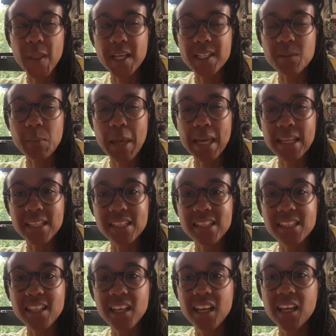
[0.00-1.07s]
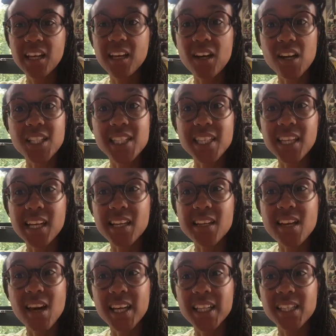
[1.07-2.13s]
that space. Last thing at
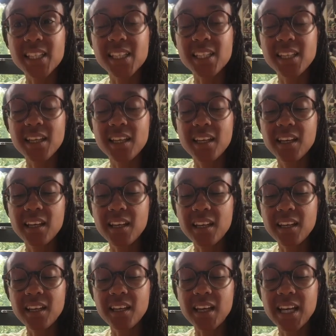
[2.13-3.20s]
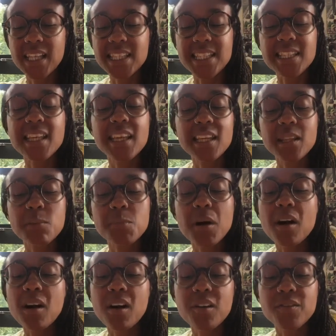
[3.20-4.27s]
night, and sitting in the
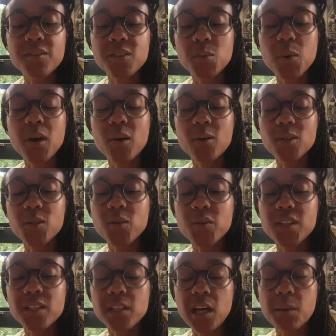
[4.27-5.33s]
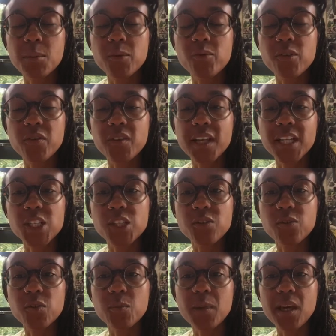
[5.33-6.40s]
bath as well is often a time of reflection
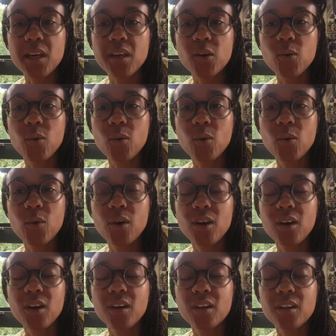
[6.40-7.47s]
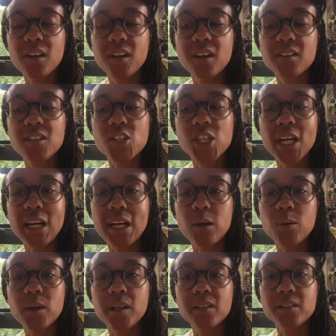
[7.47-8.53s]
for me, or the
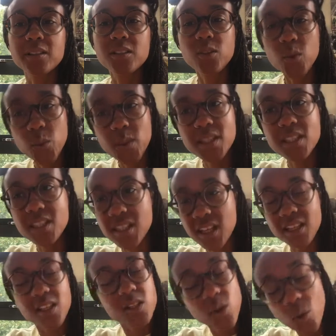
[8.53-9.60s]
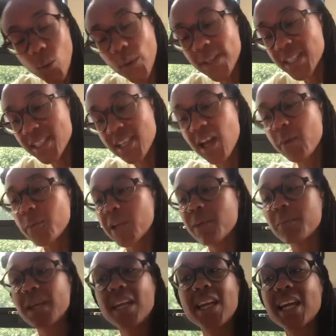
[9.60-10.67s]
shower. It's always a time when
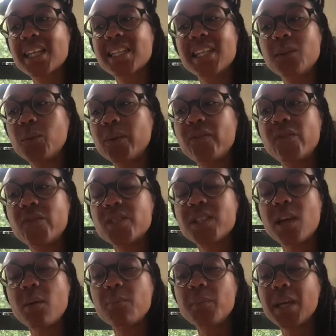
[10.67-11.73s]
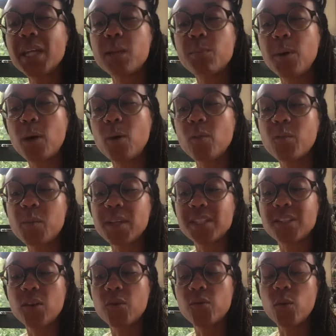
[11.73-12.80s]
I'm connecting with some inner part of
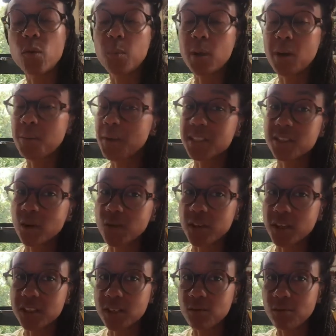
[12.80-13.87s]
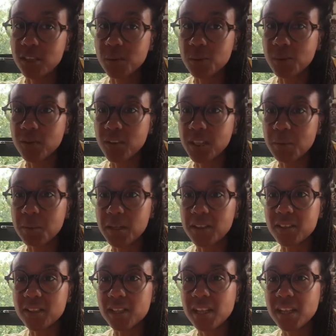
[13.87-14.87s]
myself, or a part of myself that I don't really want to think about.